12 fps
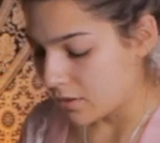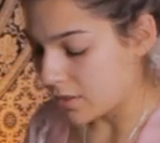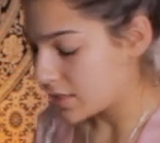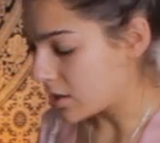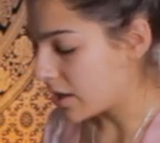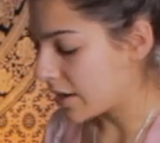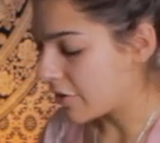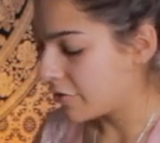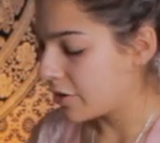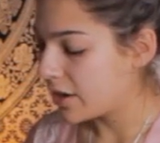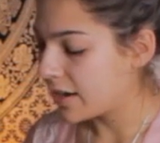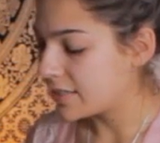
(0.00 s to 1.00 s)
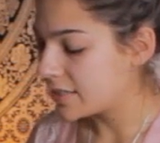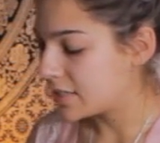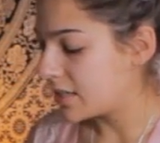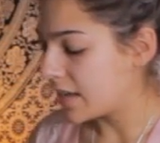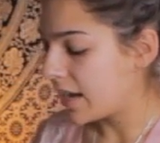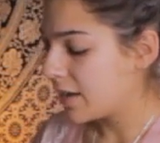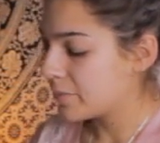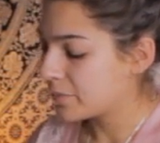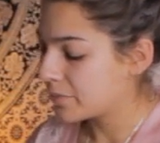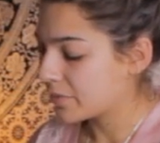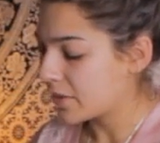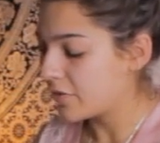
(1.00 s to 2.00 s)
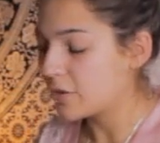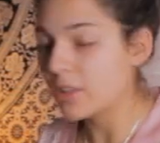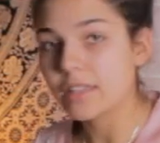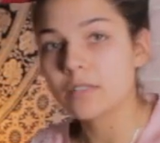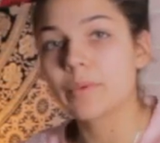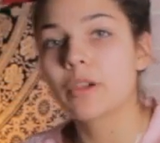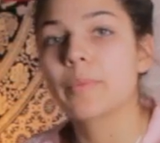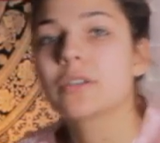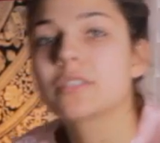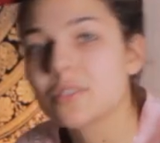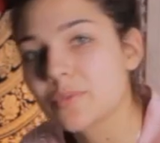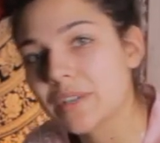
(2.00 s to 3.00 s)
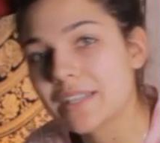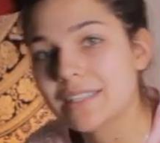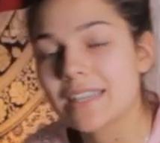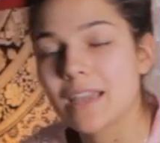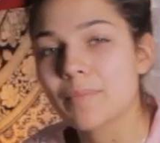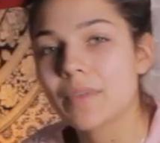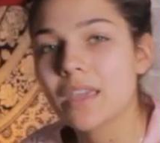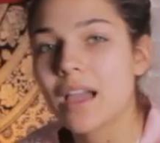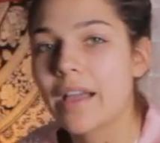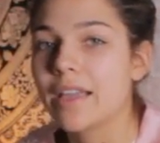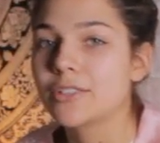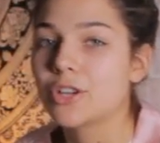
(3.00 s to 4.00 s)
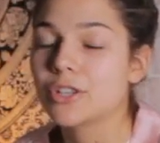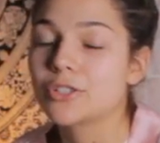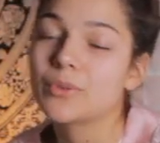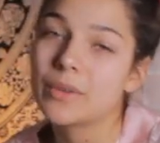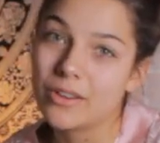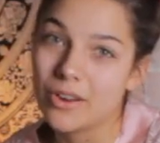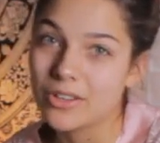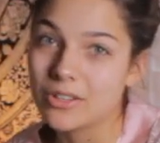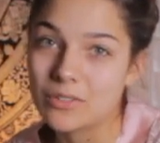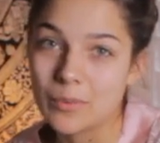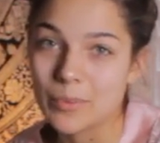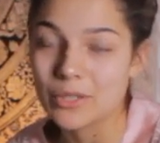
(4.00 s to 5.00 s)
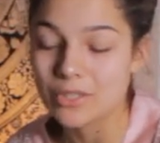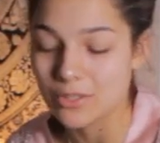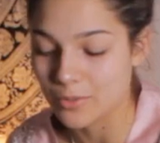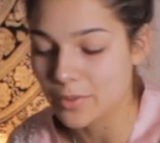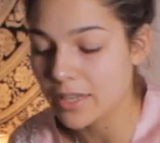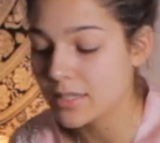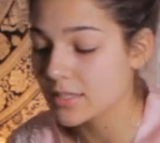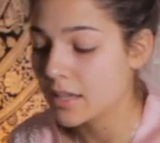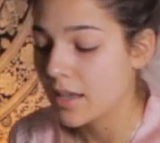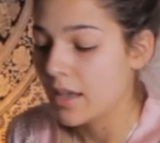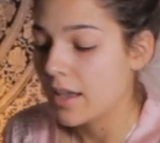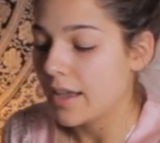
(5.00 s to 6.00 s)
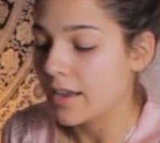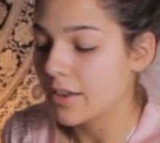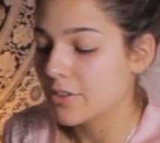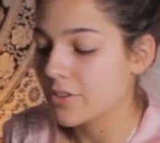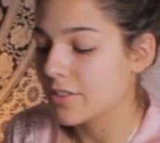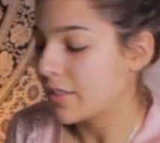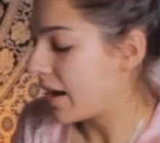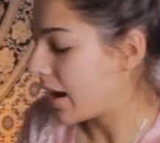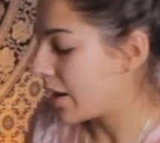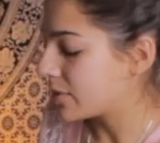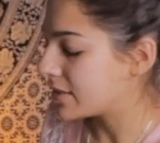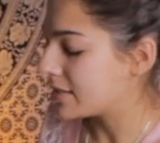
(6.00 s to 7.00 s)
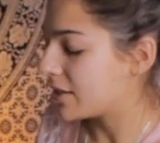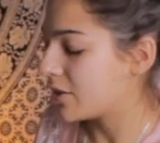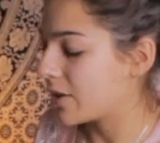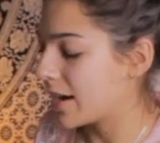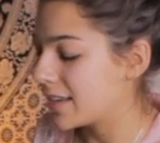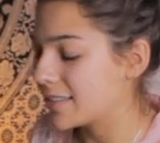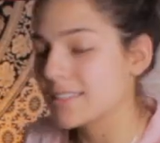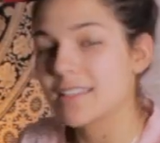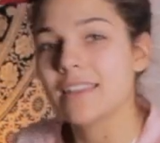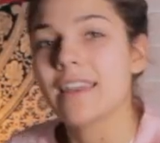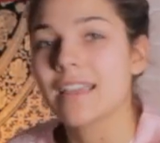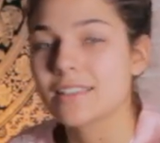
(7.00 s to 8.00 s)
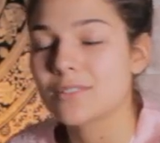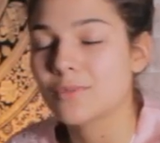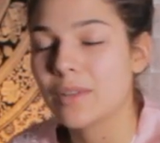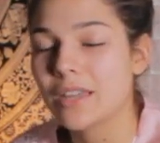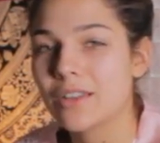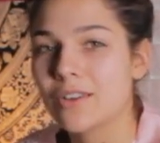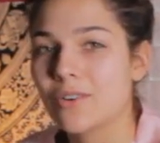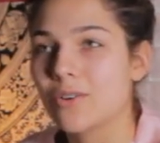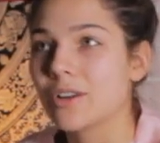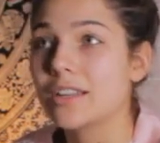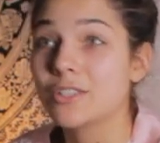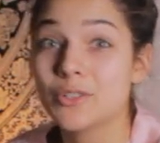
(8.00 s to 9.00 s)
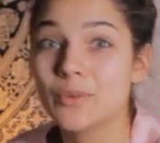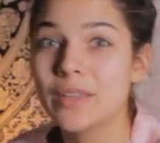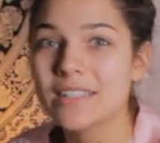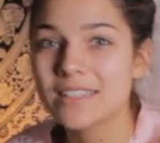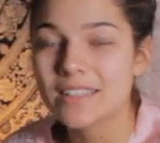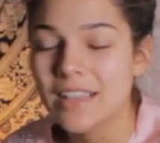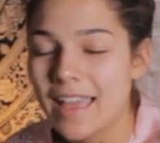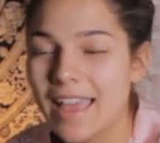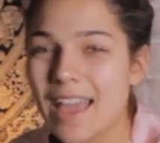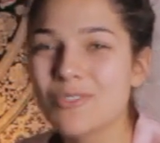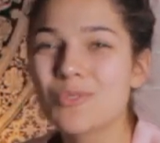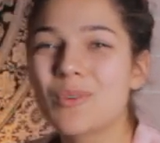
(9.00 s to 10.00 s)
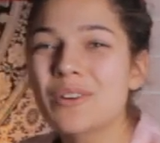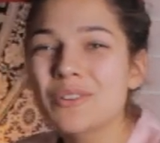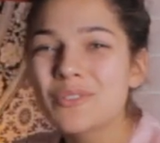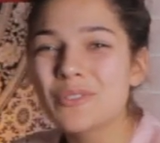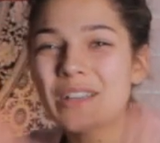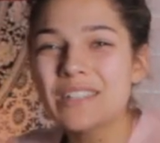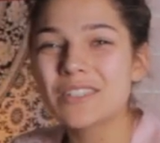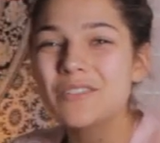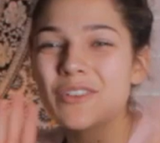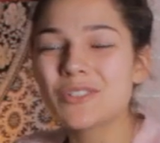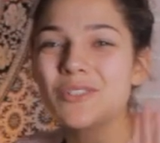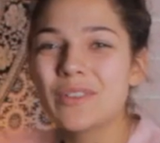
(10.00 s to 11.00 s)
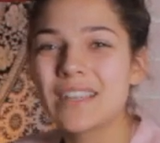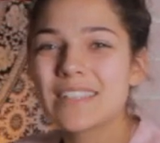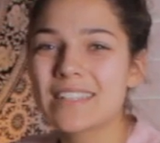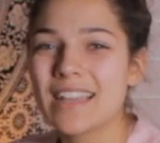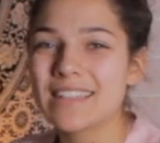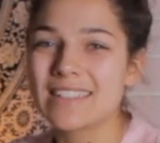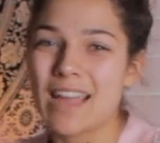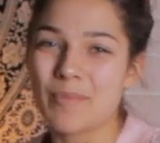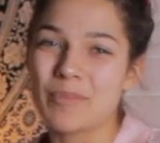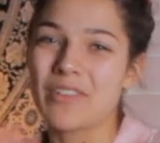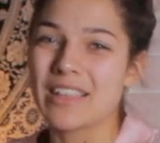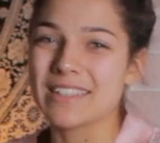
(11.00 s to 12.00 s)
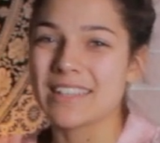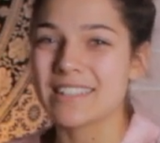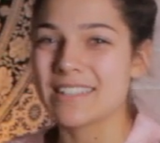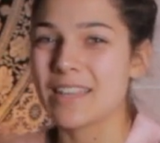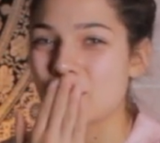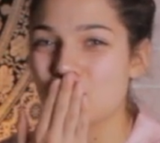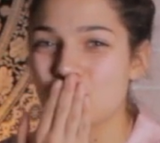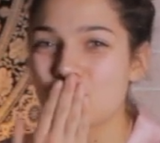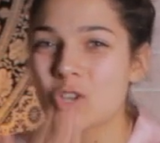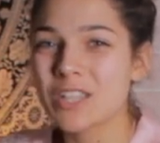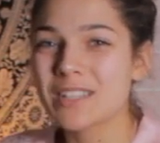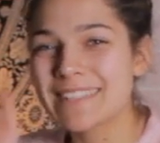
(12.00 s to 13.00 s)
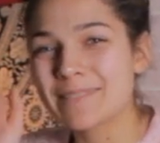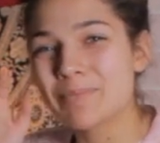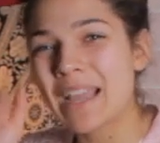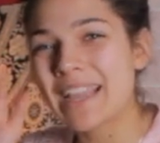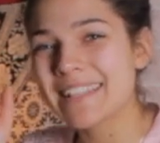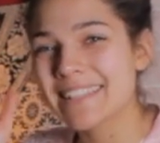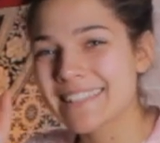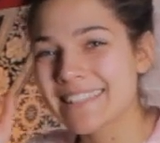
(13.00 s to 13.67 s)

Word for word: That's all I got for you guys today. If you'd like to book a personal read, DM me. I charge $20 for personal reads. And other than that, I will see you guys next week or in two weeks. Have a wonderful rest of your two weeks, guys, and happy Valentine's Day. Bye.